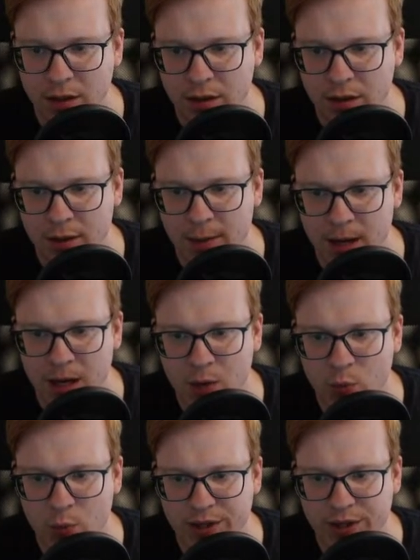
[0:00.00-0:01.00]
now
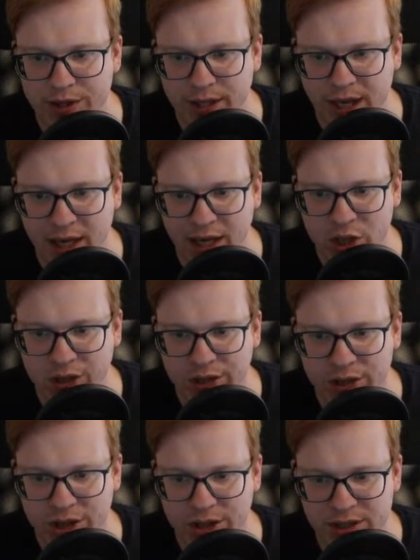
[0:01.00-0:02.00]
we can actually
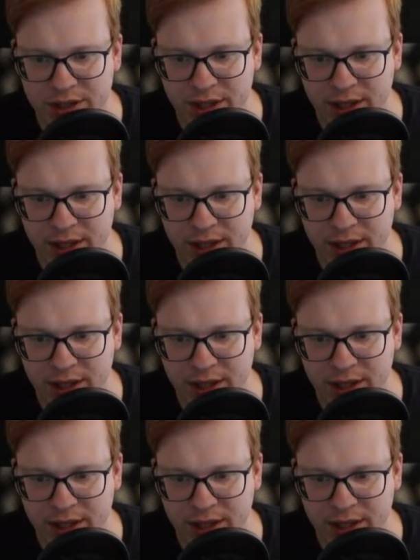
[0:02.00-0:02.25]
just